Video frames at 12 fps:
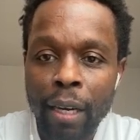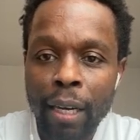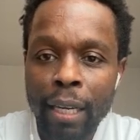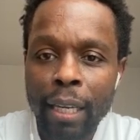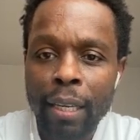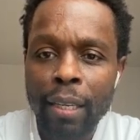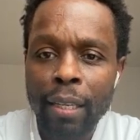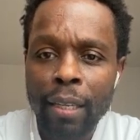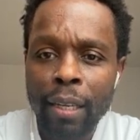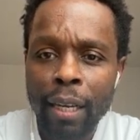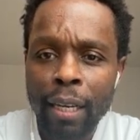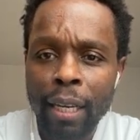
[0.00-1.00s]
"Honey,
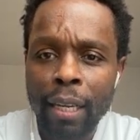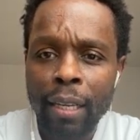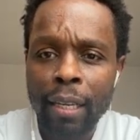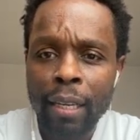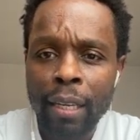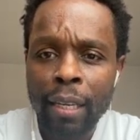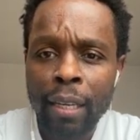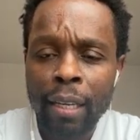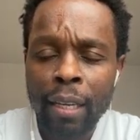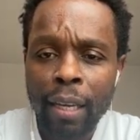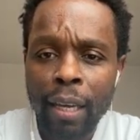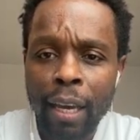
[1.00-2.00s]
honey."
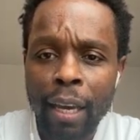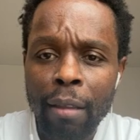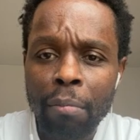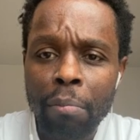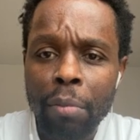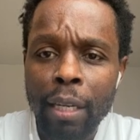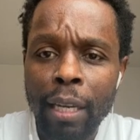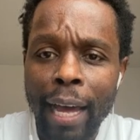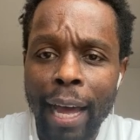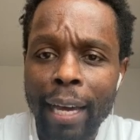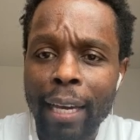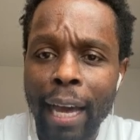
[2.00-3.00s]
And but
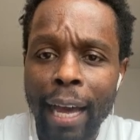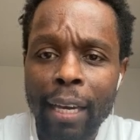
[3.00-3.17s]
I,